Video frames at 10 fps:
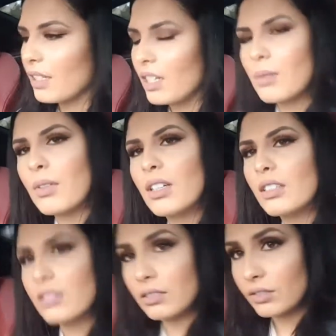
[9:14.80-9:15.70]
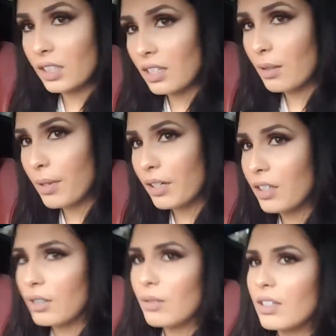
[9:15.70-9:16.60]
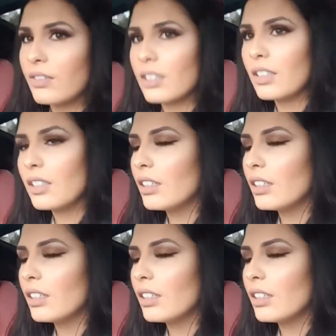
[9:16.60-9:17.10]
my camera ran out of battery or whatever.